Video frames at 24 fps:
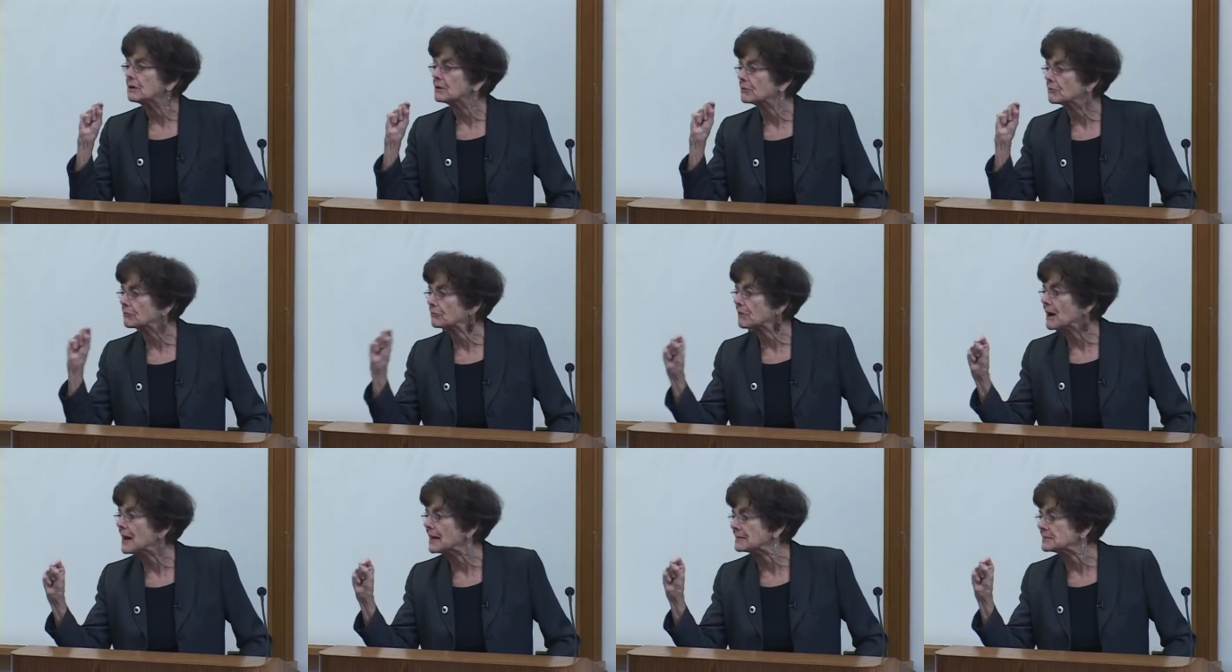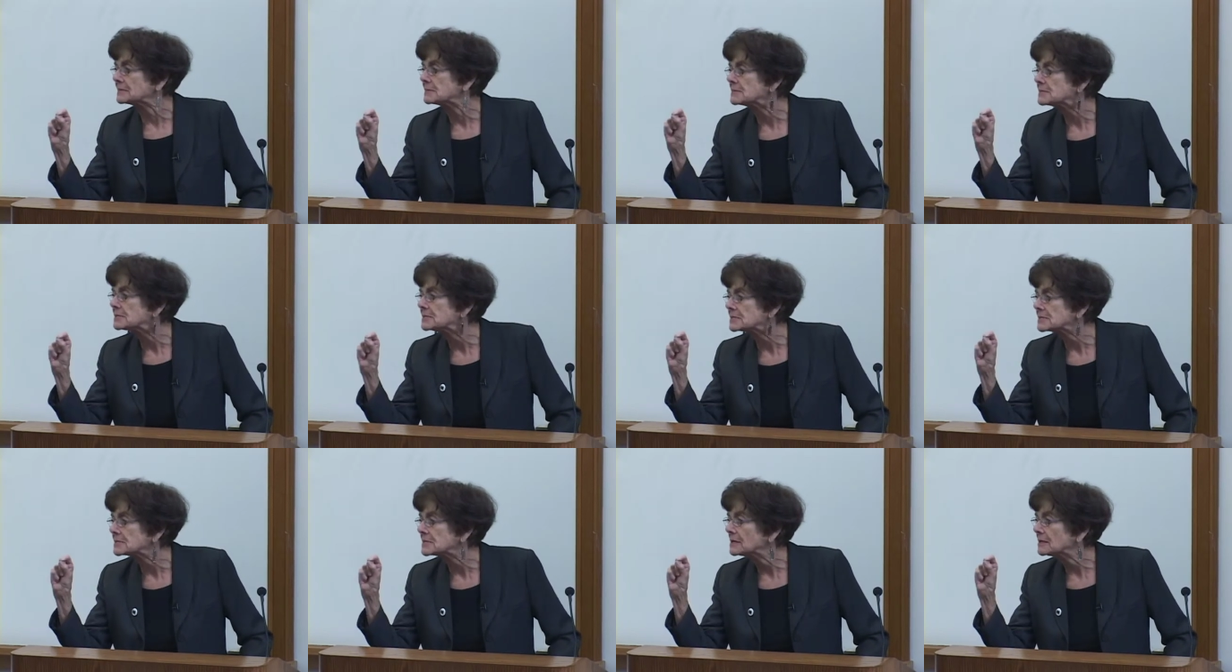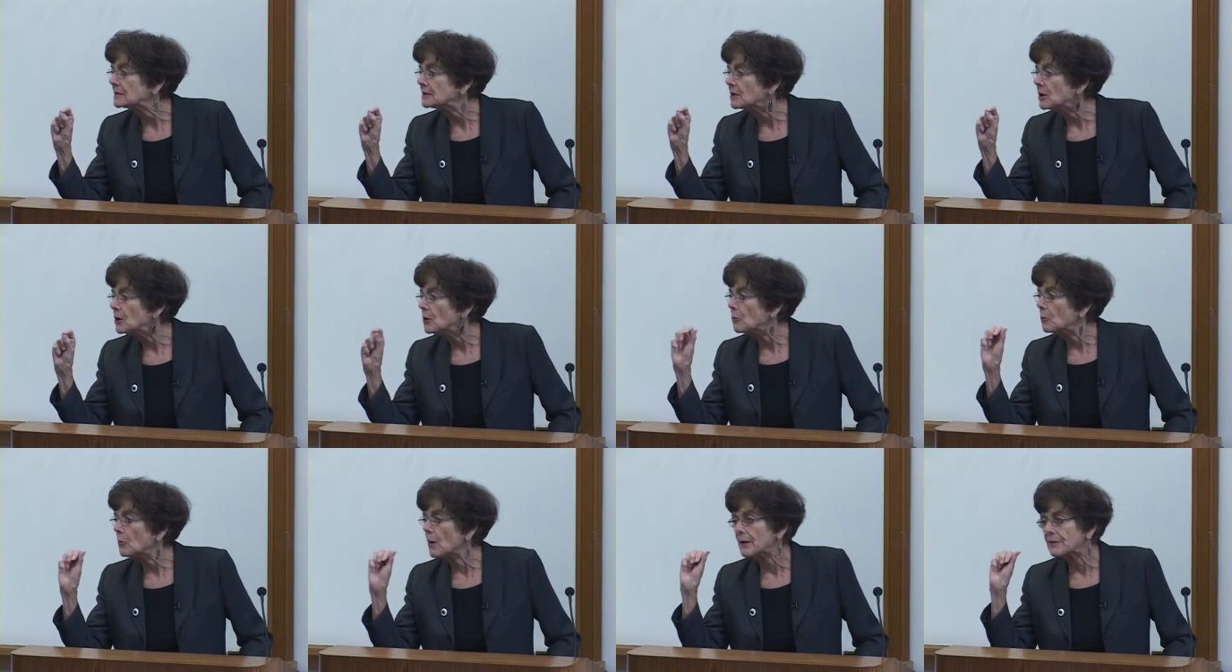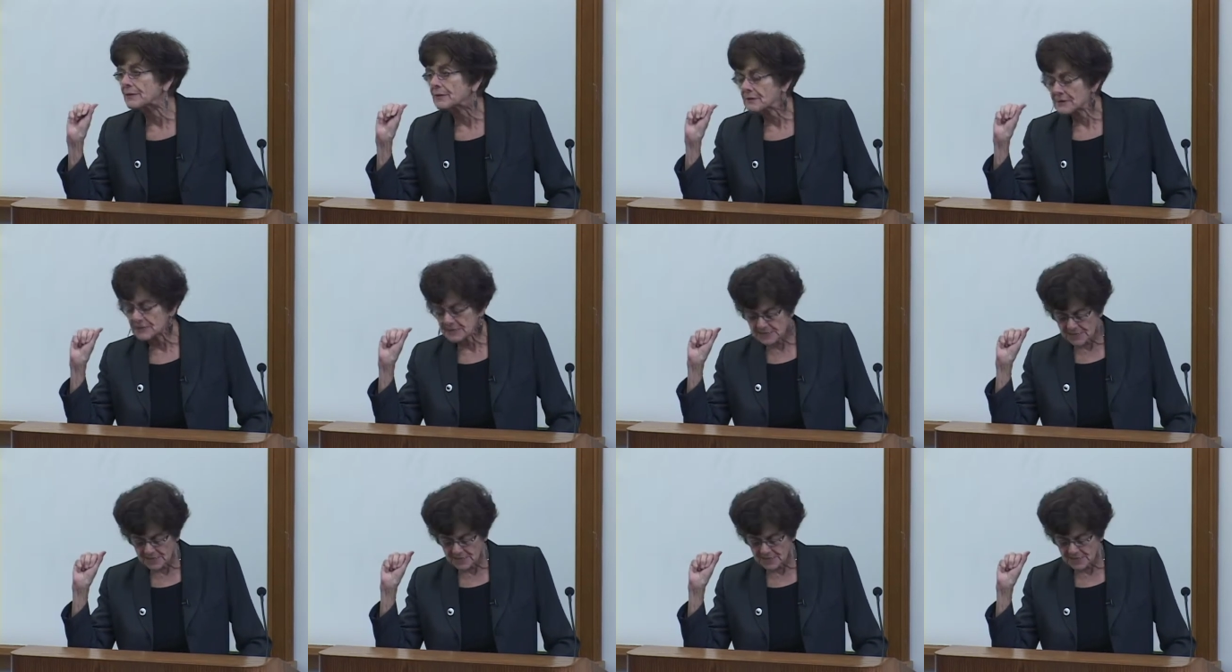threatens whether it's